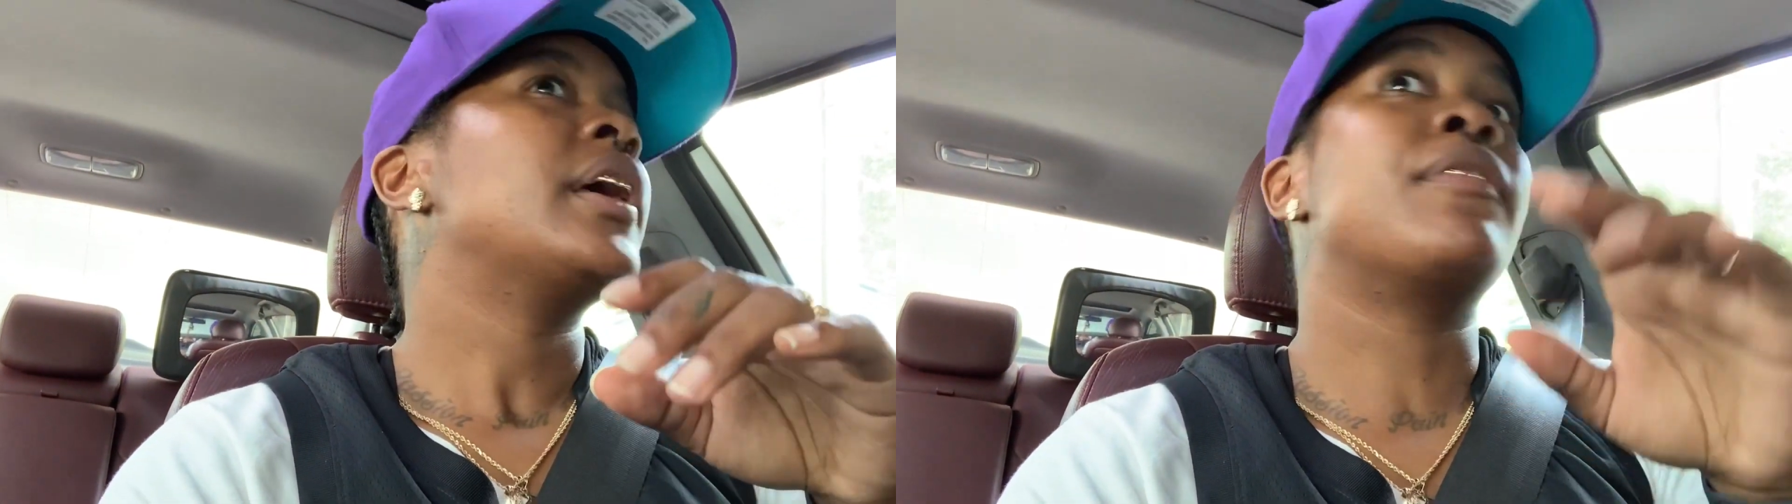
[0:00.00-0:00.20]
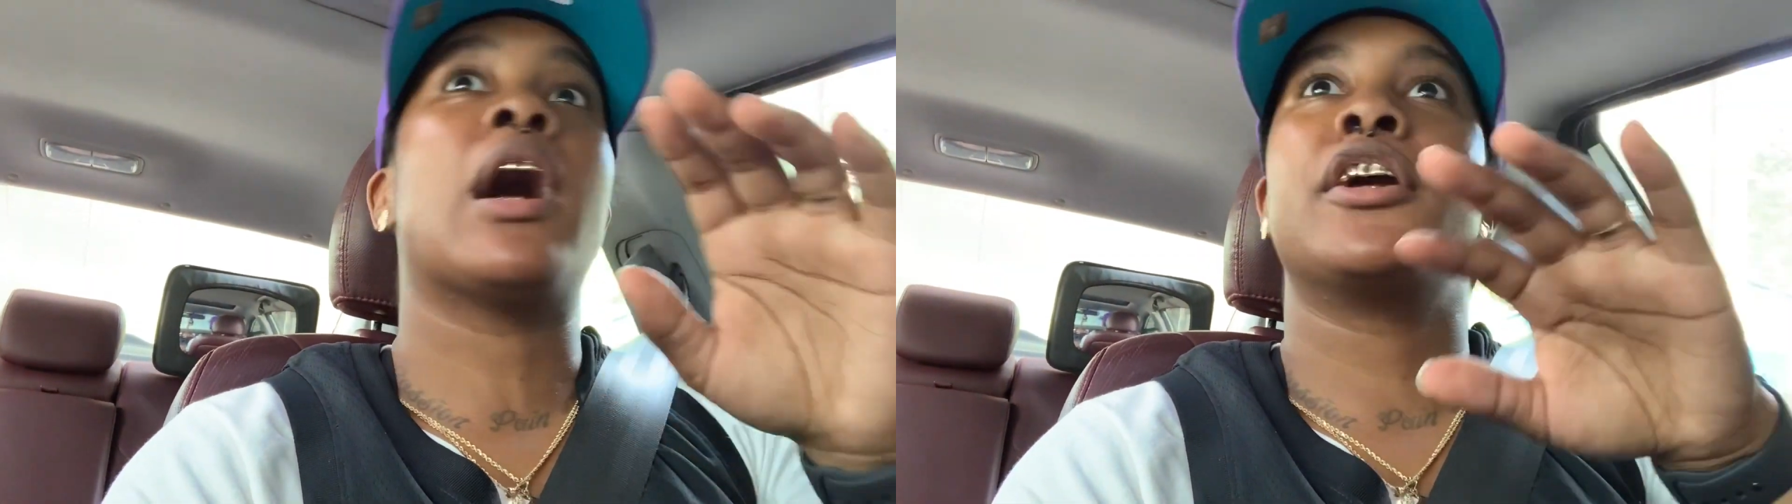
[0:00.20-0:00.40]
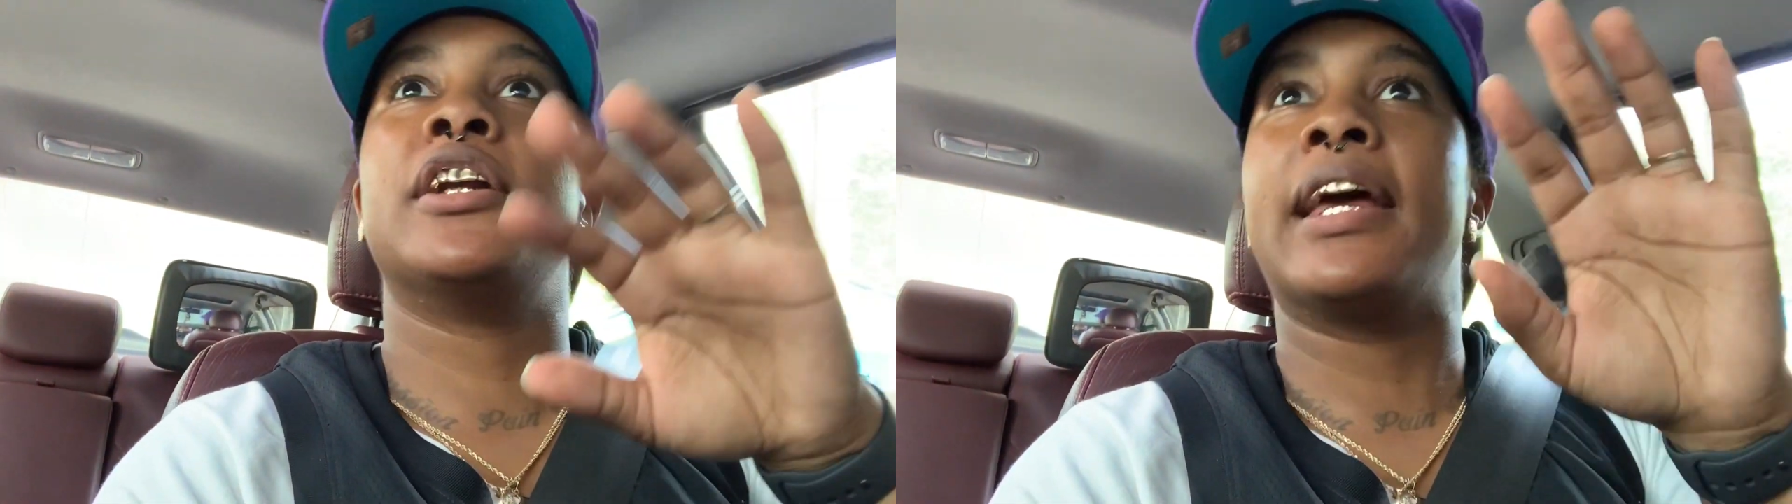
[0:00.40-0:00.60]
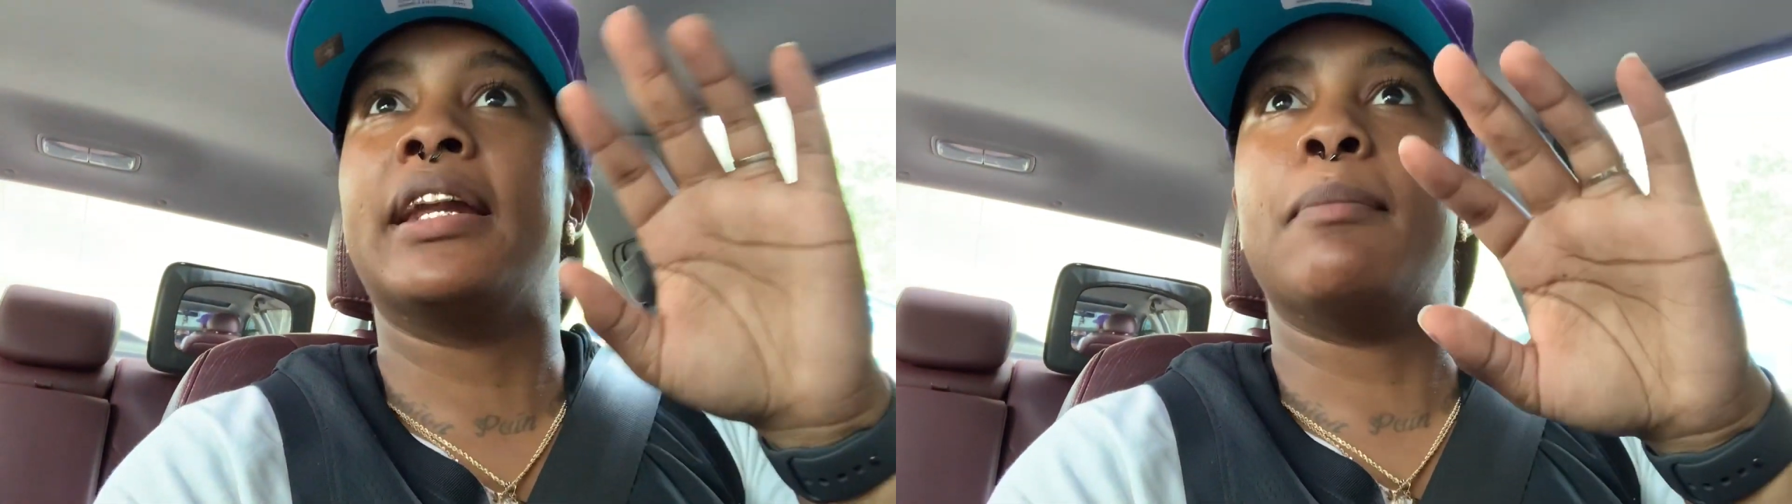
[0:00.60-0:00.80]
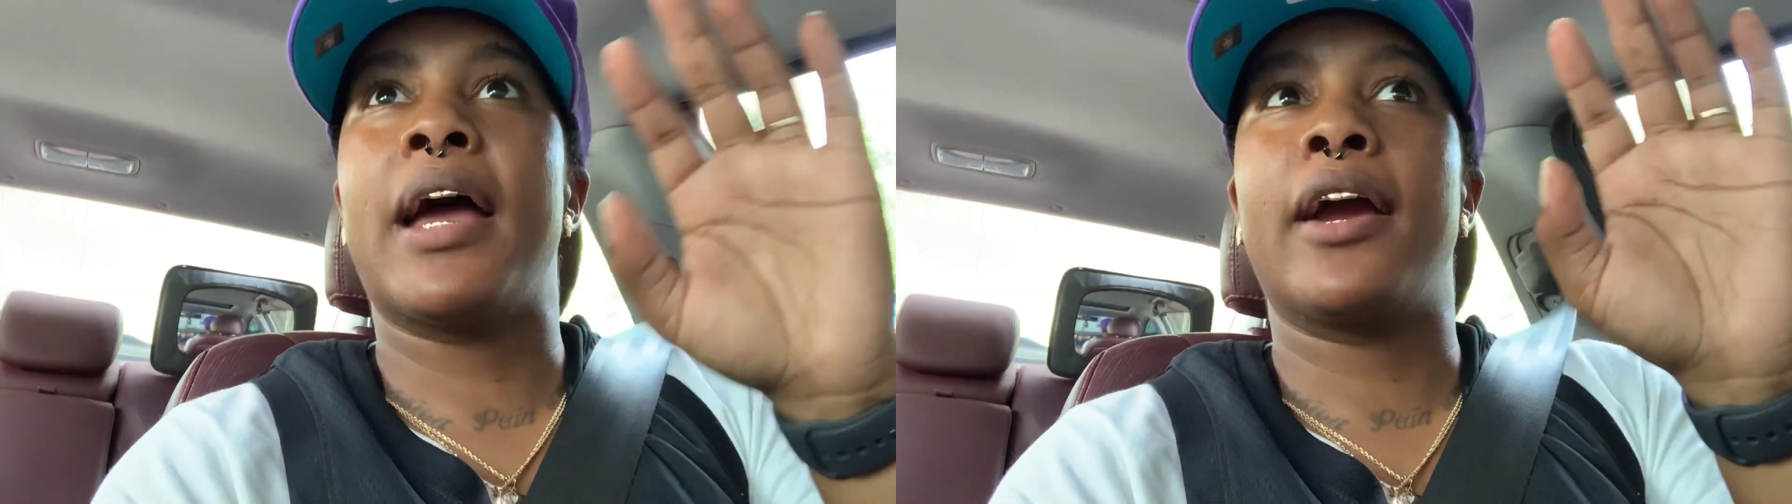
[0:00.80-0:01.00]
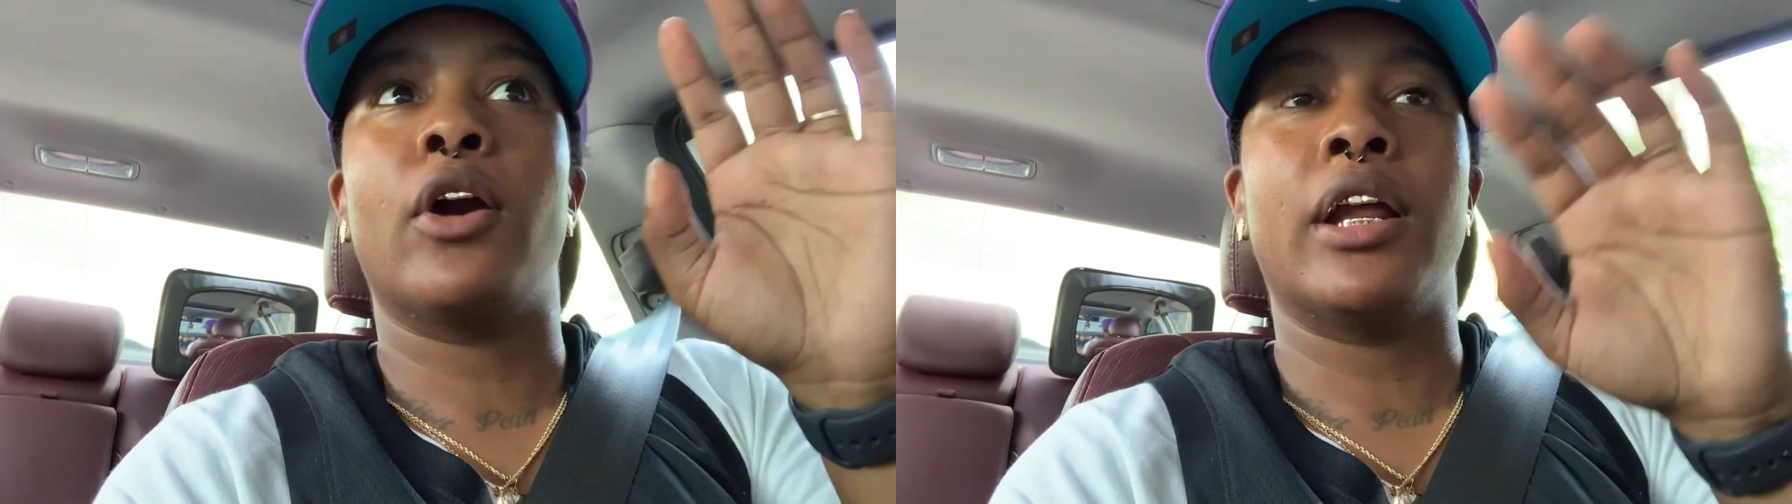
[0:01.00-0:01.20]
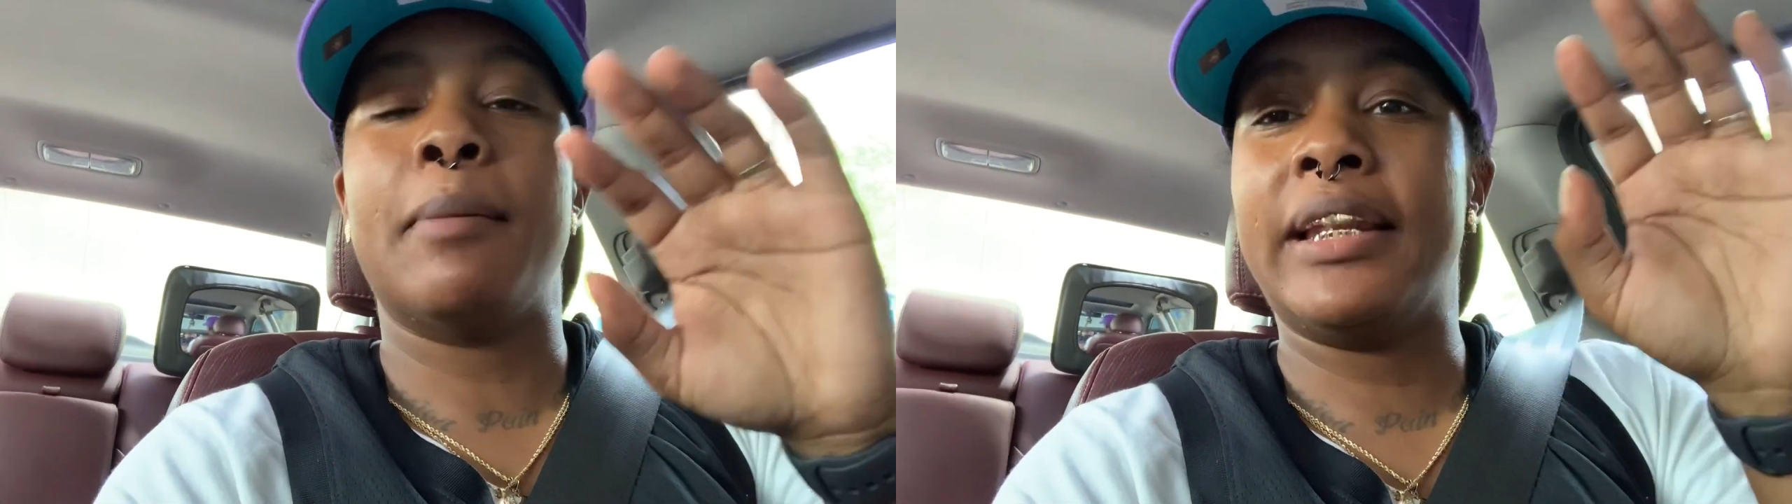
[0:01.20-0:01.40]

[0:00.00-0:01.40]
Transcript: If y'all hear that in the background,